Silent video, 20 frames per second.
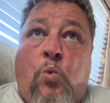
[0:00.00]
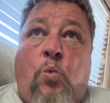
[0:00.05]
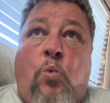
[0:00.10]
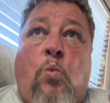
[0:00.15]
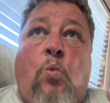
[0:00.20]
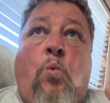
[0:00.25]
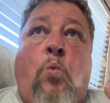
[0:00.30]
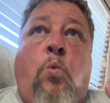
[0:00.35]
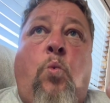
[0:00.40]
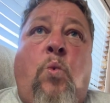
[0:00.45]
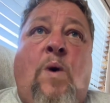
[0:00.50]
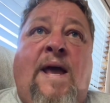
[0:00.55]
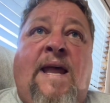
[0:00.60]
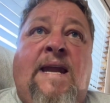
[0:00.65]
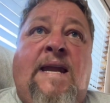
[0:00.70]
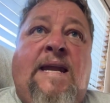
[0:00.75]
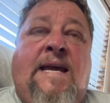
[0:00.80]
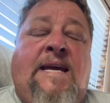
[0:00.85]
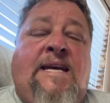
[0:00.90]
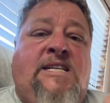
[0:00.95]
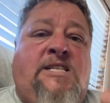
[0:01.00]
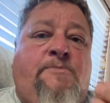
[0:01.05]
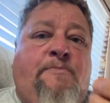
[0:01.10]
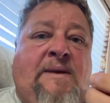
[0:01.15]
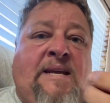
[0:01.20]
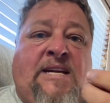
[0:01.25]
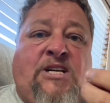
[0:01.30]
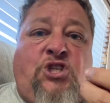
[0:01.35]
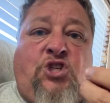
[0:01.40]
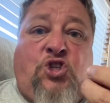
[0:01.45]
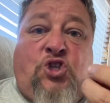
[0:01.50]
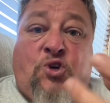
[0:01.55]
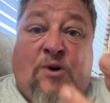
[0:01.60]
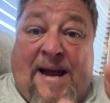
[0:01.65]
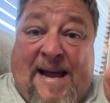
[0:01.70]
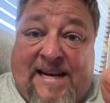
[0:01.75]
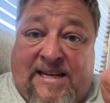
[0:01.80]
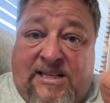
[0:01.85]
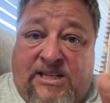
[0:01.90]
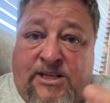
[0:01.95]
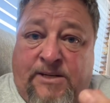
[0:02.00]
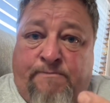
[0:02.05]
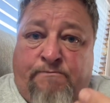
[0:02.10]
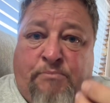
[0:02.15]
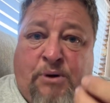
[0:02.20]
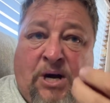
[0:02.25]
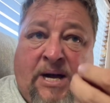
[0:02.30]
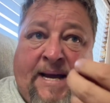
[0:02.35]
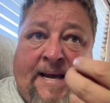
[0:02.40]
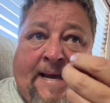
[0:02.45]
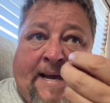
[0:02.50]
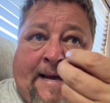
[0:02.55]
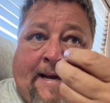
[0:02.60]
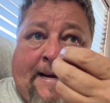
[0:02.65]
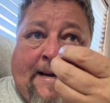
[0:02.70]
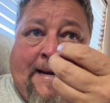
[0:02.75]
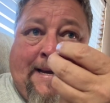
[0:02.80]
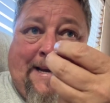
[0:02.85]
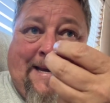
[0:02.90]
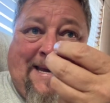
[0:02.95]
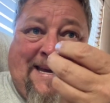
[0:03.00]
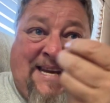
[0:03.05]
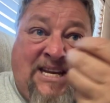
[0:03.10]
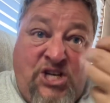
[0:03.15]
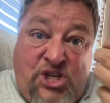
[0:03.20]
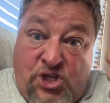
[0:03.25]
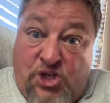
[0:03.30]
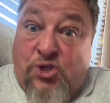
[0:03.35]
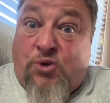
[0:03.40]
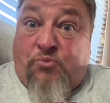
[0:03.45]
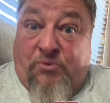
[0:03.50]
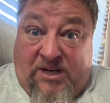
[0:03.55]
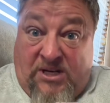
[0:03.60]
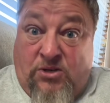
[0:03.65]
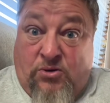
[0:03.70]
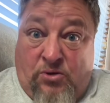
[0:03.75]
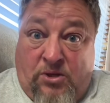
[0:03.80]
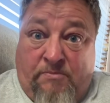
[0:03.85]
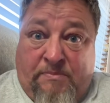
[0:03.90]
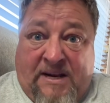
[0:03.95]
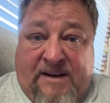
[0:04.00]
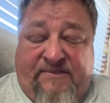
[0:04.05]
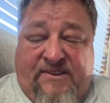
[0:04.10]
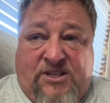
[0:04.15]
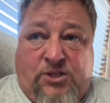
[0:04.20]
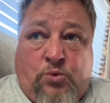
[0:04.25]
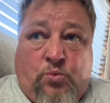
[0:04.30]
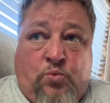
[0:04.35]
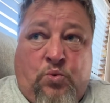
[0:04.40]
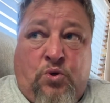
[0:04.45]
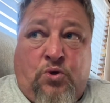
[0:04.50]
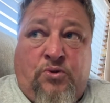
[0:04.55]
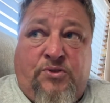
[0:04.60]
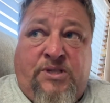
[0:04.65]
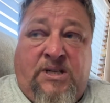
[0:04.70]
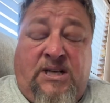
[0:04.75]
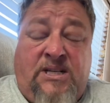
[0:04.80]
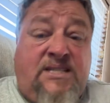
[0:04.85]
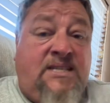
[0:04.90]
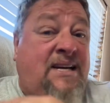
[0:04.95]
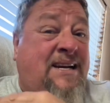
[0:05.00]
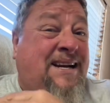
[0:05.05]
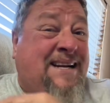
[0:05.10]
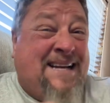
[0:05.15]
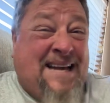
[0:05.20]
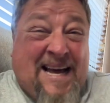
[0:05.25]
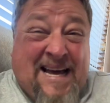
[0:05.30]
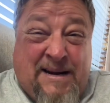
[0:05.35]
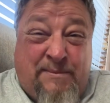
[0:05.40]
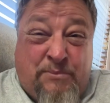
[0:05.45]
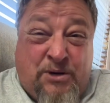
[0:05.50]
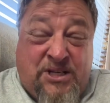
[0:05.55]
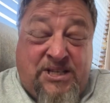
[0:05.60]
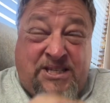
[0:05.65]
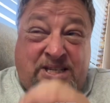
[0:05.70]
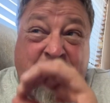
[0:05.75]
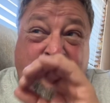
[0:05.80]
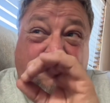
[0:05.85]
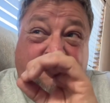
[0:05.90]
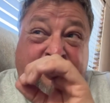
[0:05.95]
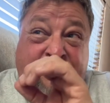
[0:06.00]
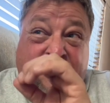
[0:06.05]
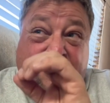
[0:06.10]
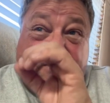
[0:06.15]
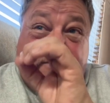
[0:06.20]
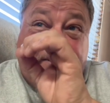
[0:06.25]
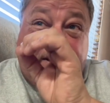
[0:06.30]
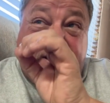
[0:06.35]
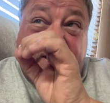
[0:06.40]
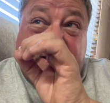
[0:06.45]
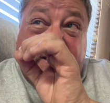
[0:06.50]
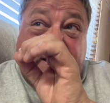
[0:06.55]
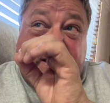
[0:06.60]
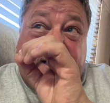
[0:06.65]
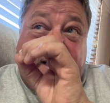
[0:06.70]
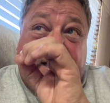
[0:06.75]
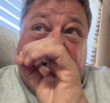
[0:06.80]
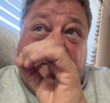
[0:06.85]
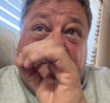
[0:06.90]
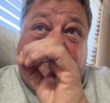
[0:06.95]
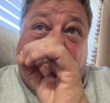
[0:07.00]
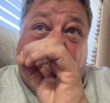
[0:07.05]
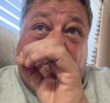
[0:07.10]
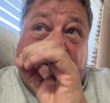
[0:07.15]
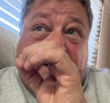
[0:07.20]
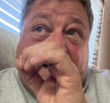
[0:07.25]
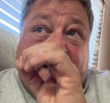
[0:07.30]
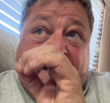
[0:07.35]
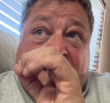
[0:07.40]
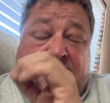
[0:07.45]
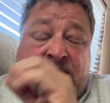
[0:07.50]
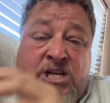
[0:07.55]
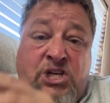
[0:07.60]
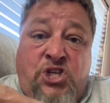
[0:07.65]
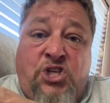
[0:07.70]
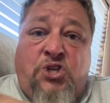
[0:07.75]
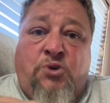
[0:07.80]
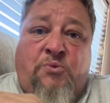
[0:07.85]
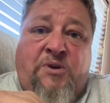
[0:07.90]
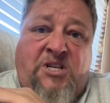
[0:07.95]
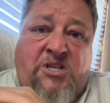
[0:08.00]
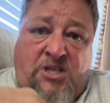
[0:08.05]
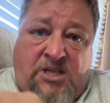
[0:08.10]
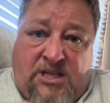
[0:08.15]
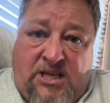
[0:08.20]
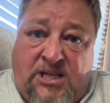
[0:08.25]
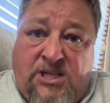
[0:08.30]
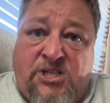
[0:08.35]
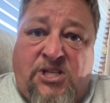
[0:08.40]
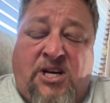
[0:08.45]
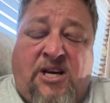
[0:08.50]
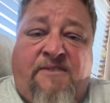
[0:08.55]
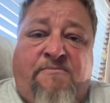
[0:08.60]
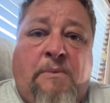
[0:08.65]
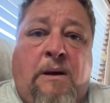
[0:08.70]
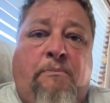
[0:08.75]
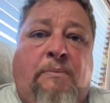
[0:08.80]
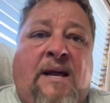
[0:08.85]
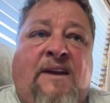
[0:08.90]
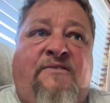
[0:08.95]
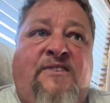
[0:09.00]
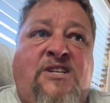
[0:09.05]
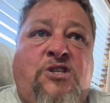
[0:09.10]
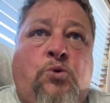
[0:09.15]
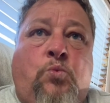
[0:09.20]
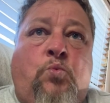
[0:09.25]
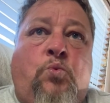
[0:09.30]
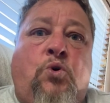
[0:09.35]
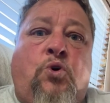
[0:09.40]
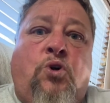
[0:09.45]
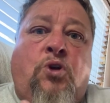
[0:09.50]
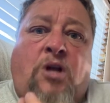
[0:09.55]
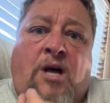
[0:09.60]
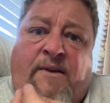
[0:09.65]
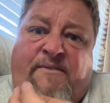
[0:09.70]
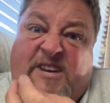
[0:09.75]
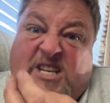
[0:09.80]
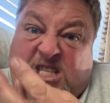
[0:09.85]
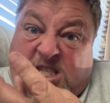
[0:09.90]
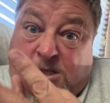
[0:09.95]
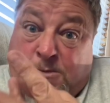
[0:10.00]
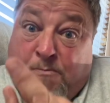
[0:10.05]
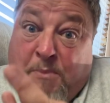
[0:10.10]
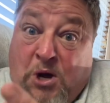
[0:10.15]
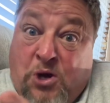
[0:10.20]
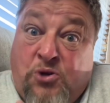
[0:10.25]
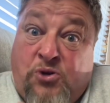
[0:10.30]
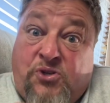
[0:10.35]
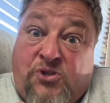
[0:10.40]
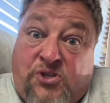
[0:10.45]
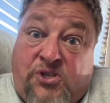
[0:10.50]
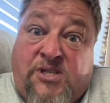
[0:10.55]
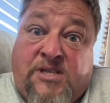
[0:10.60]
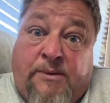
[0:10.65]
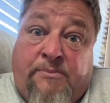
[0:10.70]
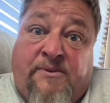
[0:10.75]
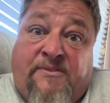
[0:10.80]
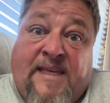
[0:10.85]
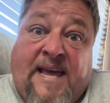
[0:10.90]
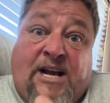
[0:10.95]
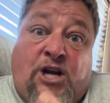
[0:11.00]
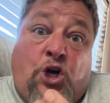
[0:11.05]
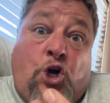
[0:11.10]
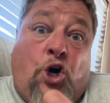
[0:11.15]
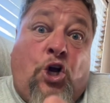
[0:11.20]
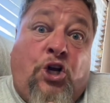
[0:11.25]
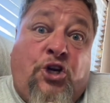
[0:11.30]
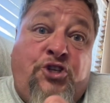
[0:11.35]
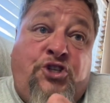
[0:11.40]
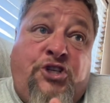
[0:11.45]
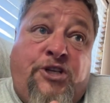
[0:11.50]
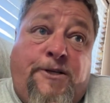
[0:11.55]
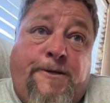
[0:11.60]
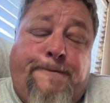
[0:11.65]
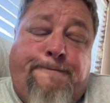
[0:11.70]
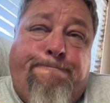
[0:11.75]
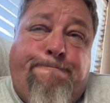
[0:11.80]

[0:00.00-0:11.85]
when it's been attracted by an injury to the blood vessel wall. So let's say I cut myself and I've got an injury to the inside of my blood vessel wall. I've exposed some of that collagen,